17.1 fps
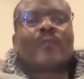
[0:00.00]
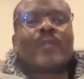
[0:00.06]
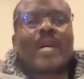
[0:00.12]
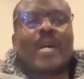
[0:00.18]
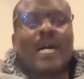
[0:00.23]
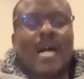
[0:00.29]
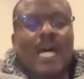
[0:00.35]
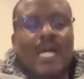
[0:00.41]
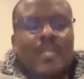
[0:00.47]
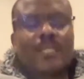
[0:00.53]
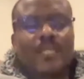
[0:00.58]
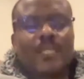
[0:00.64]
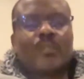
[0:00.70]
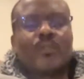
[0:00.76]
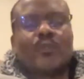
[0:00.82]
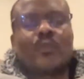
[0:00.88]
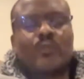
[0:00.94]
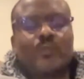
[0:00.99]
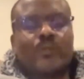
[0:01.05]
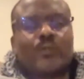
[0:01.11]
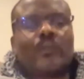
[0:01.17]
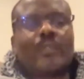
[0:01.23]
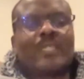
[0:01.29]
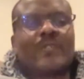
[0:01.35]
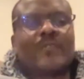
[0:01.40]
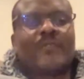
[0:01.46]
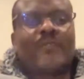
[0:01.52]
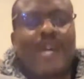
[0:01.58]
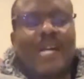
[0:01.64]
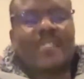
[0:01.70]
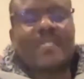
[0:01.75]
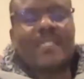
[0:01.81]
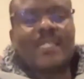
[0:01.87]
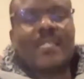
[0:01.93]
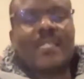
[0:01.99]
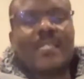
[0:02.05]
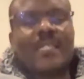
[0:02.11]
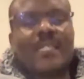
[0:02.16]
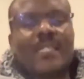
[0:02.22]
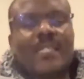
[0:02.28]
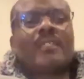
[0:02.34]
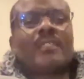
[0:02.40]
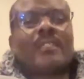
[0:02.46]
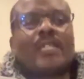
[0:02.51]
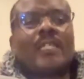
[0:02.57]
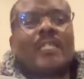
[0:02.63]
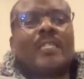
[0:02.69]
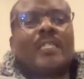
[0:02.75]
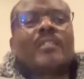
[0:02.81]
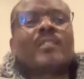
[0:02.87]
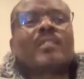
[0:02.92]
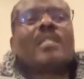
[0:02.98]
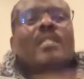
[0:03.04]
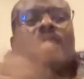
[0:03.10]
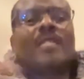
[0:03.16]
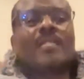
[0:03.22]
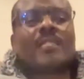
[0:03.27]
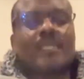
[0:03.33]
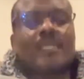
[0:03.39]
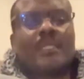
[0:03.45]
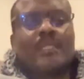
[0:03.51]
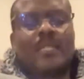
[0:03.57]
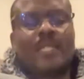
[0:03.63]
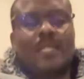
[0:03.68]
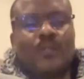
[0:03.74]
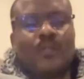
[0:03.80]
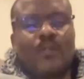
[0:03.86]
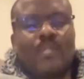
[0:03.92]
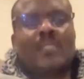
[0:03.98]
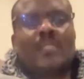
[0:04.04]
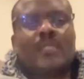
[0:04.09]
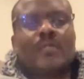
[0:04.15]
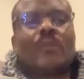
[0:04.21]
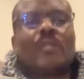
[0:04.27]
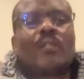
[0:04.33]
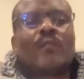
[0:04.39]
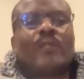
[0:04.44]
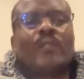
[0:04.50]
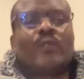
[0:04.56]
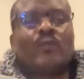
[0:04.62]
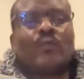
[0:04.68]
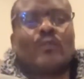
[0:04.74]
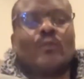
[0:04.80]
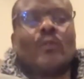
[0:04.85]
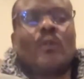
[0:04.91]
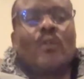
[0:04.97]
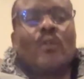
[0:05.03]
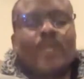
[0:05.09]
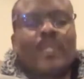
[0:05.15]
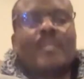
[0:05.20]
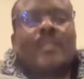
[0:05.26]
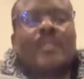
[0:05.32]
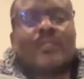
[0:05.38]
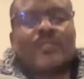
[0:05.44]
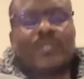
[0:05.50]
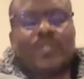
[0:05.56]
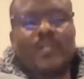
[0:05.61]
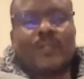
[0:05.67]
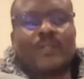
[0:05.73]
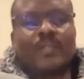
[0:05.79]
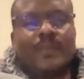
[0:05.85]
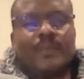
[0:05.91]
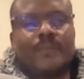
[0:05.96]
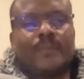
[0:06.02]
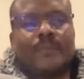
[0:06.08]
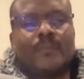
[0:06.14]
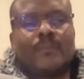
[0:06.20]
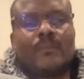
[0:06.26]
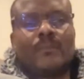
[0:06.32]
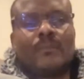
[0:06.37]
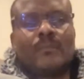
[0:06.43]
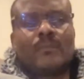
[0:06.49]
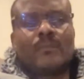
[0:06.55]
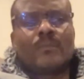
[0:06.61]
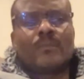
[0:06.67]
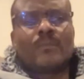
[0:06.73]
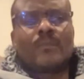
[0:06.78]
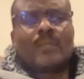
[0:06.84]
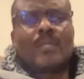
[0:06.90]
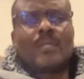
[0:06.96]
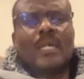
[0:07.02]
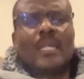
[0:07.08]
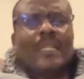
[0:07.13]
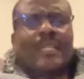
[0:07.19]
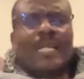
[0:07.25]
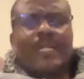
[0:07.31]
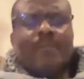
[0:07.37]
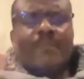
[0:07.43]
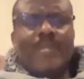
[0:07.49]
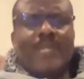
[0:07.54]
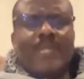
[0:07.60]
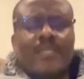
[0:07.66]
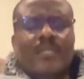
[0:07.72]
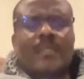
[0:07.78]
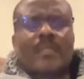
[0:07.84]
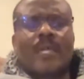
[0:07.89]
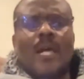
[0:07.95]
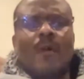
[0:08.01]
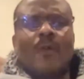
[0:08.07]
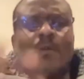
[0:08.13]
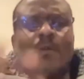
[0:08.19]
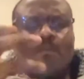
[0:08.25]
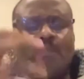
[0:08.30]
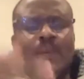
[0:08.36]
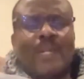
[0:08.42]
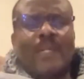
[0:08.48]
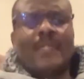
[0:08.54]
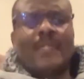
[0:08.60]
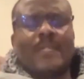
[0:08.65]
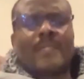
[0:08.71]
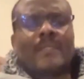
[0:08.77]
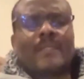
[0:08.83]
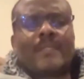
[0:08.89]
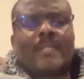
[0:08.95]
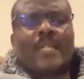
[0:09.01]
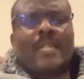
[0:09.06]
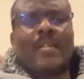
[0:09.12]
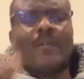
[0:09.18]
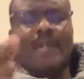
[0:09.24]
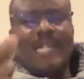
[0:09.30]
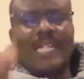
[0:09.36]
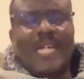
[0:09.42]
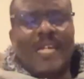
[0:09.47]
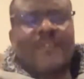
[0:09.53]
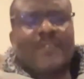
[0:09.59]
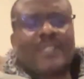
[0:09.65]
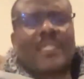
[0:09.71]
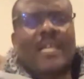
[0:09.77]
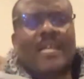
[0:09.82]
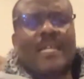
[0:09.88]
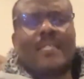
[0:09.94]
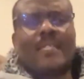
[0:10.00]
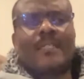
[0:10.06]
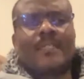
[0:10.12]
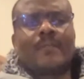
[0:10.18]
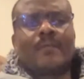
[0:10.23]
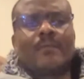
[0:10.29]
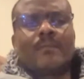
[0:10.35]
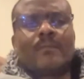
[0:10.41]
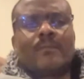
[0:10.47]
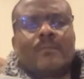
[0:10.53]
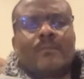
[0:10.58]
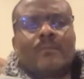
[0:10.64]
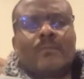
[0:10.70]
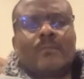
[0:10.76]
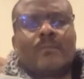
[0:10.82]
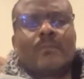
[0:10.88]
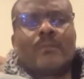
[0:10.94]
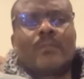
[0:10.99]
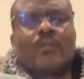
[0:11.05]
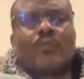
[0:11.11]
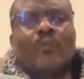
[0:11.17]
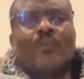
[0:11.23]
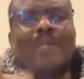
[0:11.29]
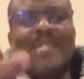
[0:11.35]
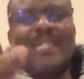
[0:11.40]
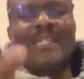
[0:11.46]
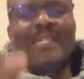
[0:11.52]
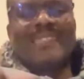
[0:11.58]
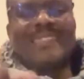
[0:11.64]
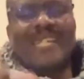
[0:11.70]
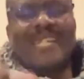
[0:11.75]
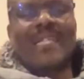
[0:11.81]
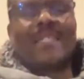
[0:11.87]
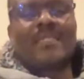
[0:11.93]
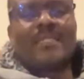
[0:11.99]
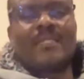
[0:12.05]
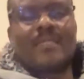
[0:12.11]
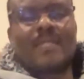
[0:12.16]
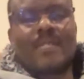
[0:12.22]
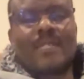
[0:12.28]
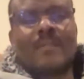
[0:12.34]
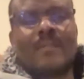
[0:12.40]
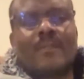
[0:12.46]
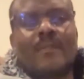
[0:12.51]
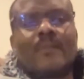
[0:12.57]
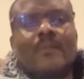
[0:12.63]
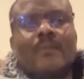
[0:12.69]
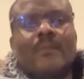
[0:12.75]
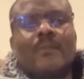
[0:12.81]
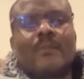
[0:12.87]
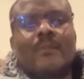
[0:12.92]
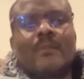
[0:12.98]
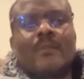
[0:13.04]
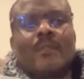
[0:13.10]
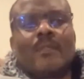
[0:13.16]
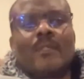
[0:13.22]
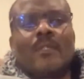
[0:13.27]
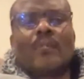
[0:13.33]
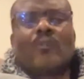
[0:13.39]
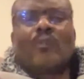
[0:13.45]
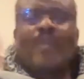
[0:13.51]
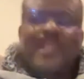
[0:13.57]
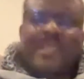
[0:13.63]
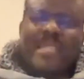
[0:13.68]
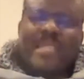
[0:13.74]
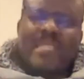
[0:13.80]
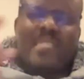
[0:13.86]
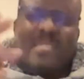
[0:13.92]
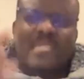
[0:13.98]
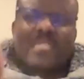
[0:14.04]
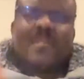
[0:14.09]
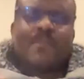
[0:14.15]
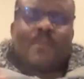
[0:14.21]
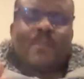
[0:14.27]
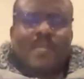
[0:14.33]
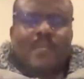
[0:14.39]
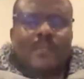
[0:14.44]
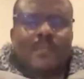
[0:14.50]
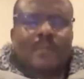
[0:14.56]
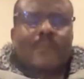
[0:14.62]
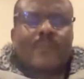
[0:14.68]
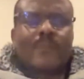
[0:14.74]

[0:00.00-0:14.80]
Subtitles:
we are asking to the Father that is listening and watching what we do with his children. That makes our prayers and our lifestyle to be intentional, to think deeply,